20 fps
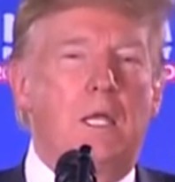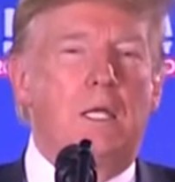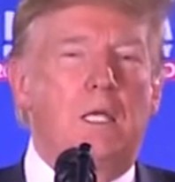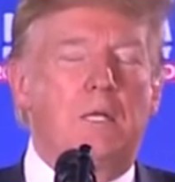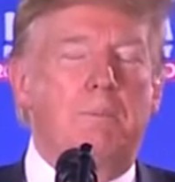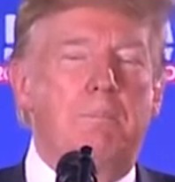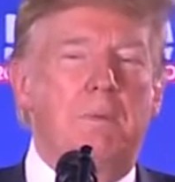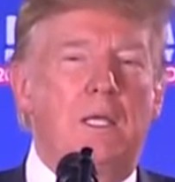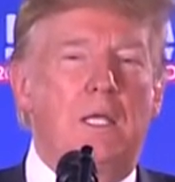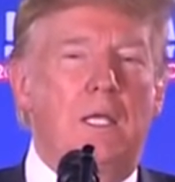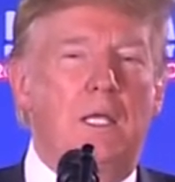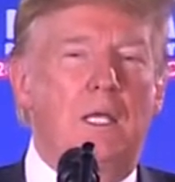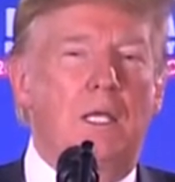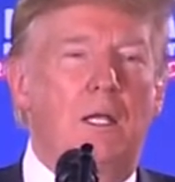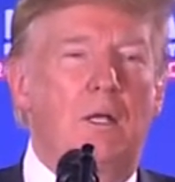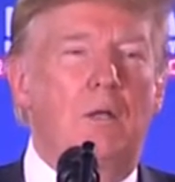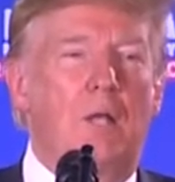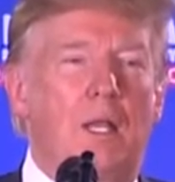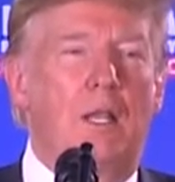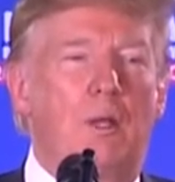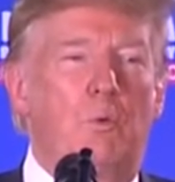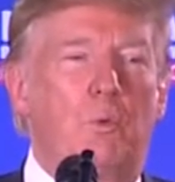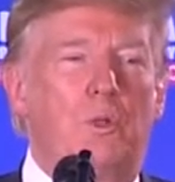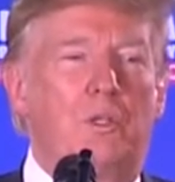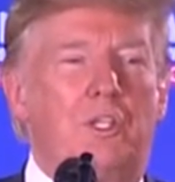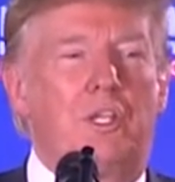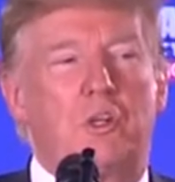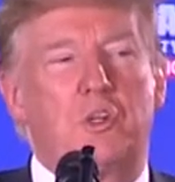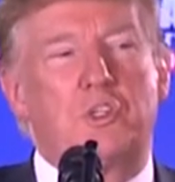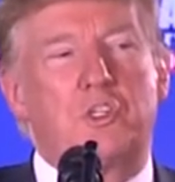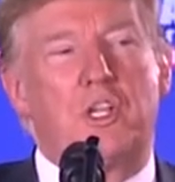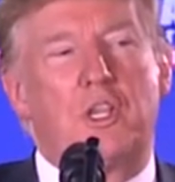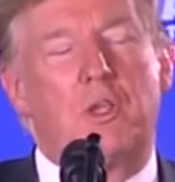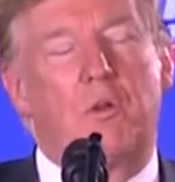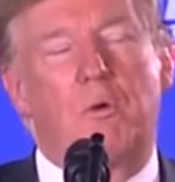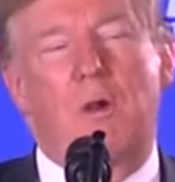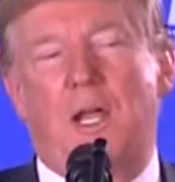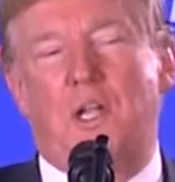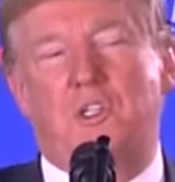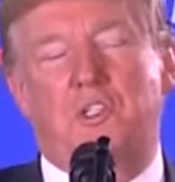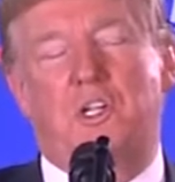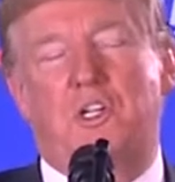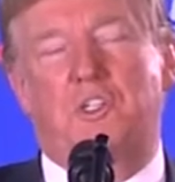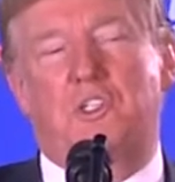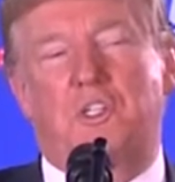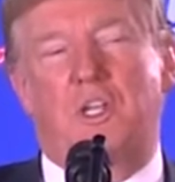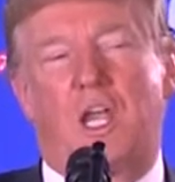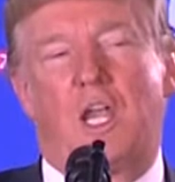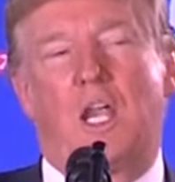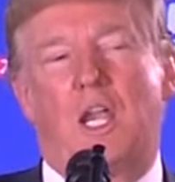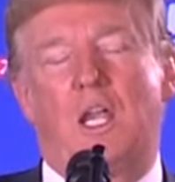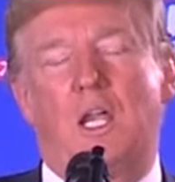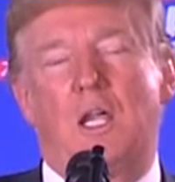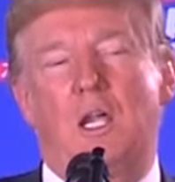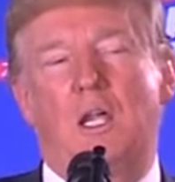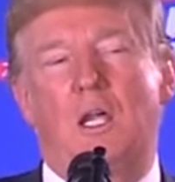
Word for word: to me and with tears in their eyes, they'd say,